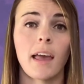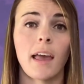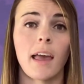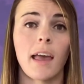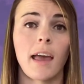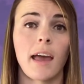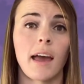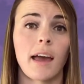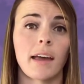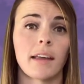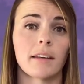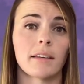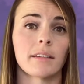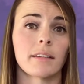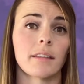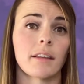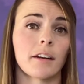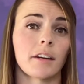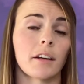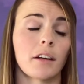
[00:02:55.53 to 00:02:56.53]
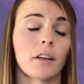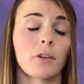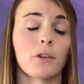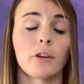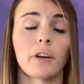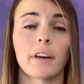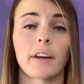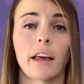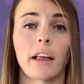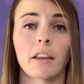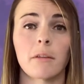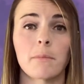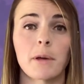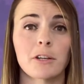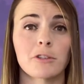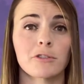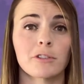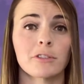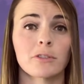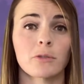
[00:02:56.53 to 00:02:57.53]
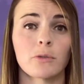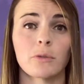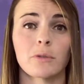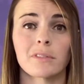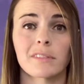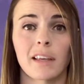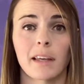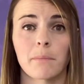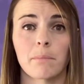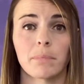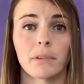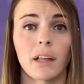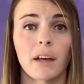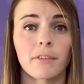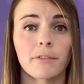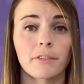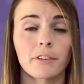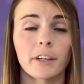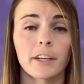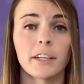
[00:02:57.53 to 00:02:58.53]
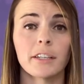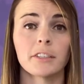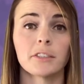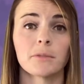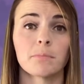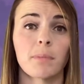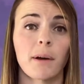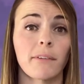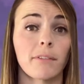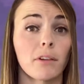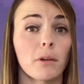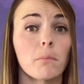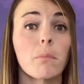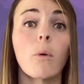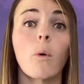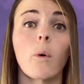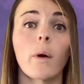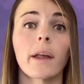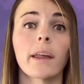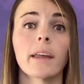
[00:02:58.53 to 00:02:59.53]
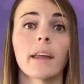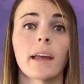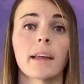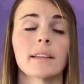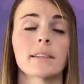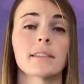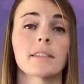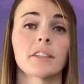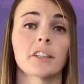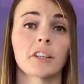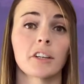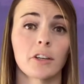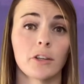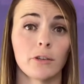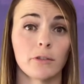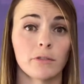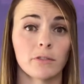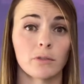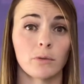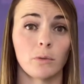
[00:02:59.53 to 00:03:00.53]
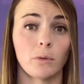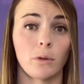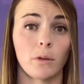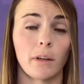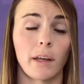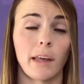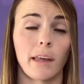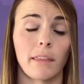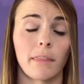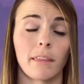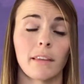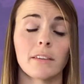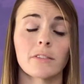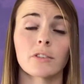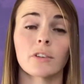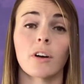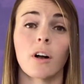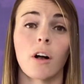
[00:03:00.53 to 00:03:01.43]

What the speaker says: and they're including elementary schools like Bluff Ridge, Buffalo Point, and Syracuse School, and these are